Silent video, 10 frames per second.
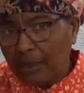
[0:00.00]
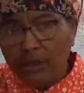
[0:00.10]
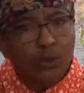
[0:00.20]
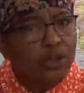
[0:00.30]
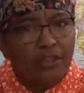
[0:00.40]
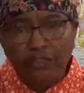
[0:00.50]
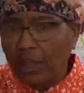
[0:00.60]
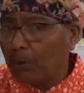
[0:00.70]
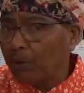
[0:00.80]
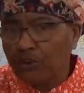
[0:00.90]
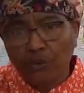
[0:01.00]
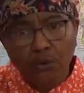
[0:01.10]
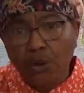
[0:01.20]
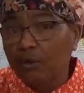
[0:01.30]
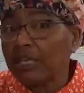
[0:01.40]
You can think what
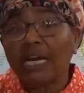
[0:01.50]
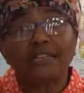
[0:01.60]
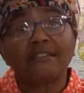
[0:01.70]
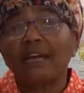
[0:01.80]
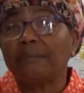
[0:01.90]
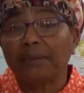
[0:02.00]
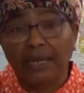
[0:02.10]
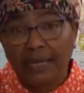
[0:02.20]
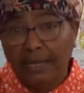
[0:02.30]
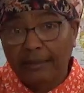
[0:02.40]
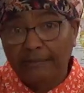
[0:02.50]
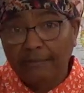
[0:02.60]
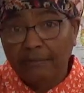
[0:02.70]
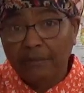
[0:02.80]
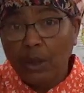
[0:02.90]
you want. Yah's not playing.
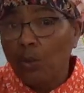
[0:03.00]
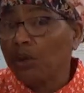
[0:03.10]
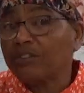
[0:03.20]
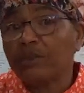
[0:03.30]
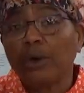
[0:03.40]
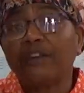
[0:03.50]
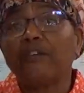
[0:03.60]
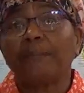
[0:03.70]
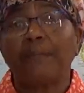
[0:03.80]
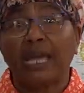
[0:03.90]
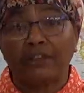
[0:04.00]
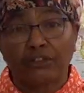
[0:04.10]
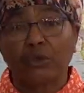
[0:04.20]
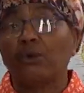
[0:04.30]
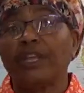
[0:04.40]
Whatsoever man
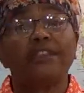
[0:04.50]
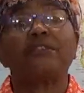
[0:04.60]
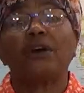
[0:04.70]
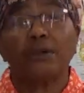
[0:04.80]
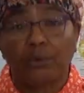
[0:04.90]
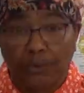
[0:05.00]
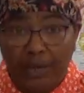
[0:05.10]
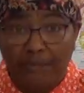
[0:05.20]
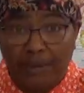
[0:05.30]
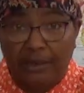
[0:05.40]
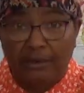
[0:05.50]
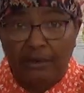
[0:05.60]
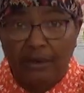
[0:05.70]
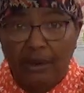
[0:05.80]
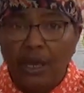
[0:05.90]
sow, he's going to reap it.
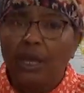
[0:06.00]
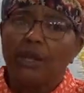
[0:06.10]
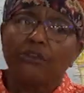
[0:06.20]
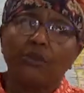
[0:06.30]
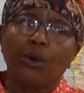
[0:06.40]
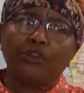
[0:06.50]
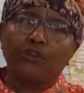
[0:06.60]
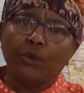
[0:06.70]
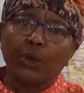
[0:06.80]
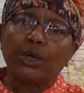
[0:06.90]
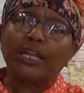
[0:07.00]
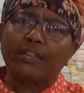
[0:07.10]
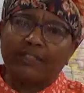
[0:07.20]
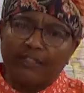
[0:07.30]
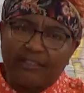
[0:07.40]
So as you're
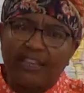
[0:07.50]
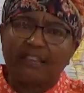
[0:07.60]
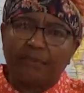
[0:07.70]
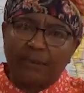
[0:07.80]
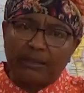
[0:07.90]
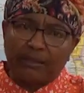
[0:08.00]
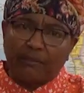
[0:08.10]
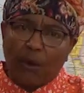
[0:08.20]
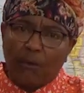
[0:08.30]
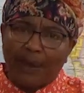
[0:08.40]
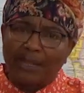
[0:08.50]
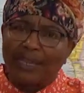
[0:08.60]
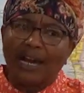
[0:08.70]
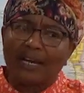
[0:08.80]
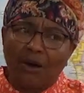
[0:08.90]
learning the disciplines of Almighty,
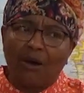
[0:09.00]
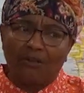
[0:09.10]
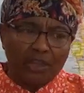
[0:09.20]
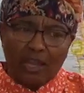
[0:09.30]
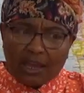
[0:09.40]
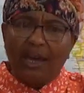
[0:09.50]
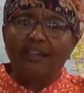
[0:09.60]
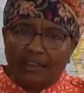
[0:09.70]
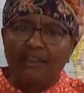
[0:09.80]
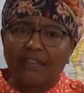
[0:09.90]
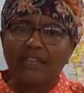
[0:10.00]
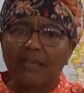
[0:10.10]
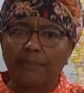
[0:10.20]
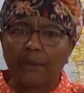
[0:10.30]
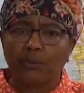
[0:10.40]
Yah calls us the
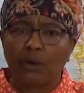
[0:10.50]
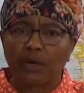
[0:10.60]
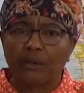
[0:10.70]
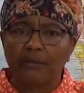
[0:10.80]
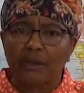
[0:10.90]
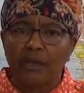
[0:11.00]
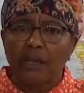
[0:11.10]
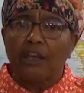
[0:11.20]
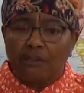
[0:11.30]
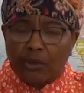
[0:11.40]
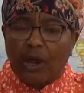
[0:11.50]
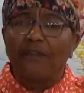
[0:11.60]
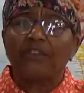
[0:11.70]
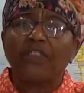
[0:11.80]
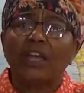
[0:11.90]
disciplined ones. So
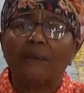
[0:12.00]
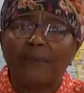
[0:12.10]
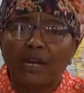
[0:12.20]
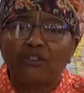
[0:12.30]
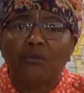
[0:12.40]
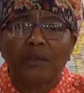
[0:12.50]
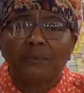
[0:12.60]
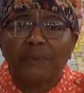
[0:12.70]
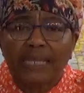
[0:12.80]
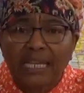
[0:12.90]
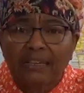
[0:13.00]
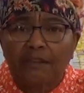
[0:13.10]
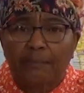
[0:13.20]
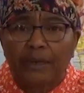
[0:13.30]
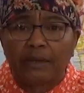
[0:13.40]
everything about you must be
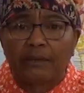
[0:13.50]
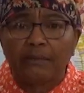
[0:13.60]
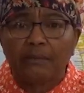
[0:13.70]
disciplined.